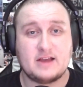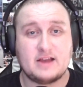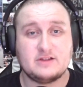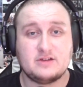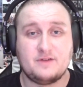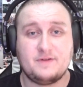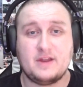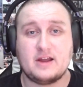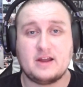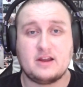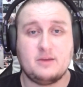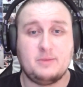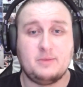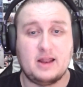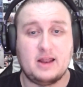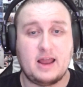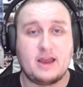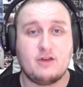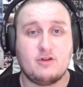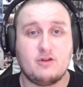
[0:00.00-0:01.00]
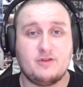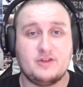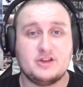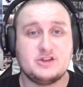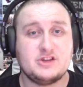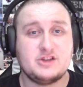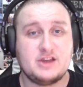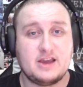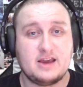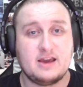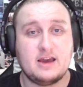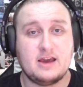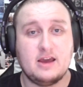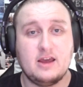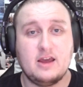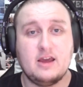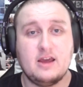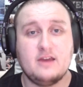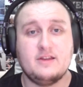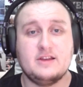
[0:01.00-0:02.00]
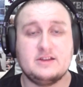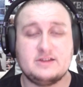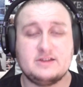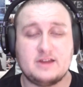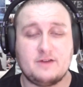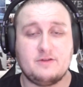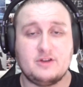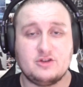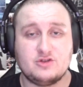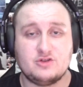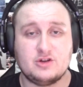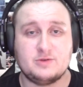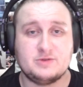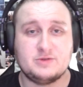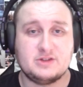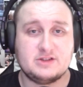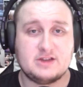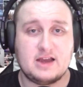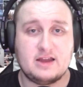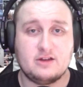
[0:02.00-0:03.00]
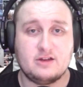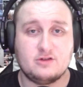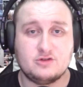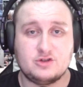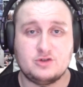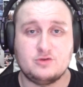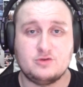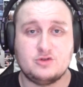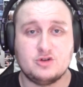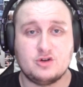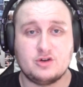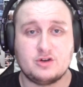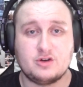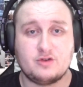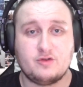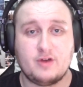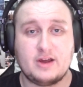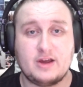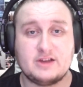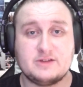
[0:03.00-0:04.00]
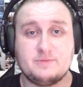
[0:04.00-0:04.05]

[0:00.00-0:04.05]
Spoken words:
So I feel like it'd be later on this year that Stephanie drops the title to Jordynne Grace.